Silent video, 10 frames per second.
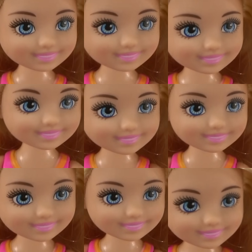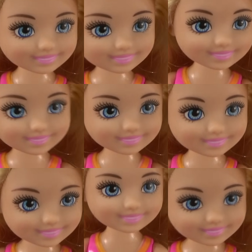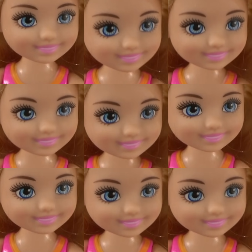I don't think I've ever been to an apartment before,